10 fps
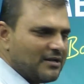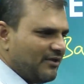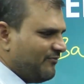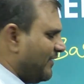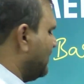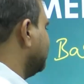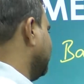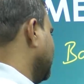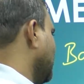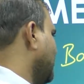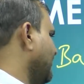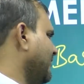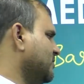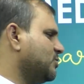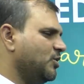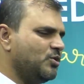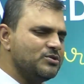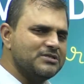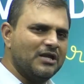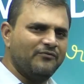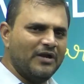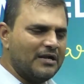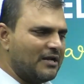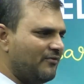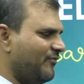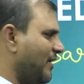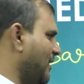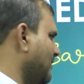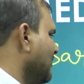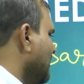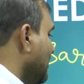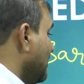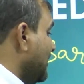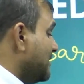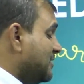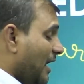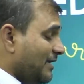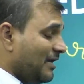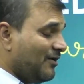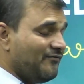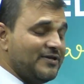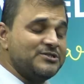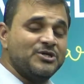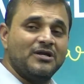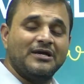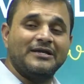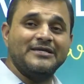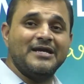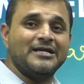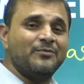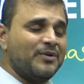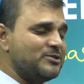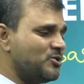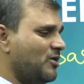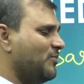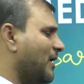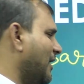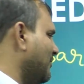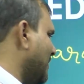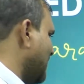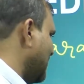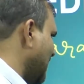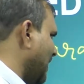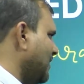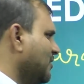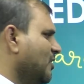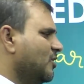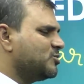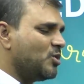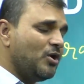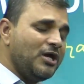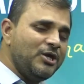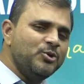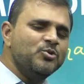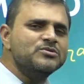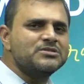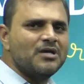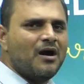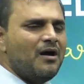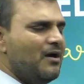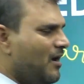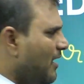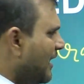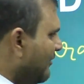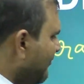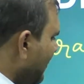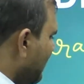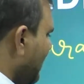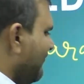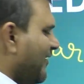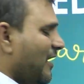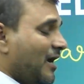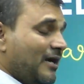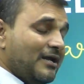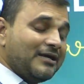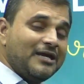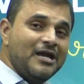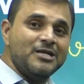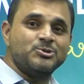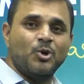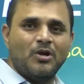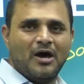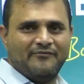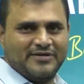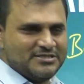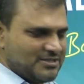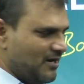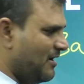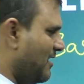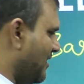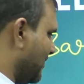rifle. Refused to use Enfield rifle. His higher officer created pressure on Mangal Pandey, so he used Enfield rifle and killed his own officer.